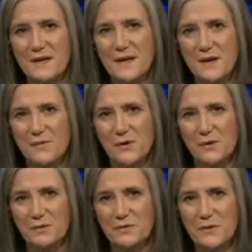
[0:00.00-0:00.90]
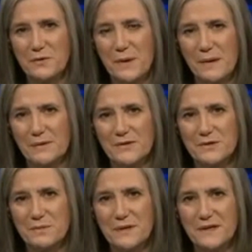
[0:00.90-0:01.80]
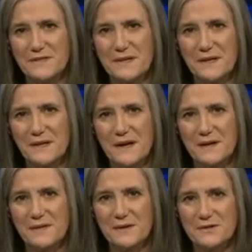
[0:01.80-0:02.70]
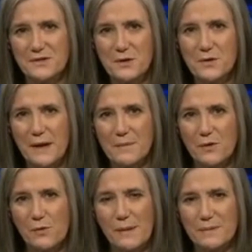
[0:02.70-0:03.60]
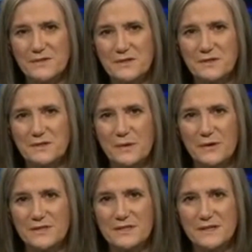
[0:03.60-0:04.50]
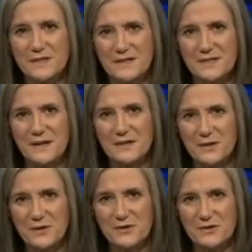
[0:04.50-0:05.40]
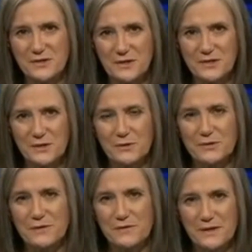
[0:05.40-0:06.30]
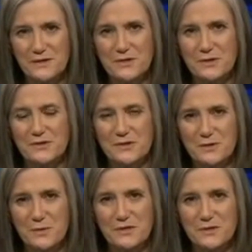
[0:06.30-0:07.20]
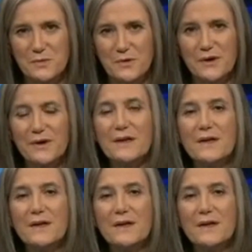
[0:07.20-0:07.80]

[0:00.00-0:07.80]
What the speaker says: EA Worldview published a piece headlined, "There's No Chemical Weapons Conspiracy, Dissecting Hersh's Exclusive on Insurgents Once More."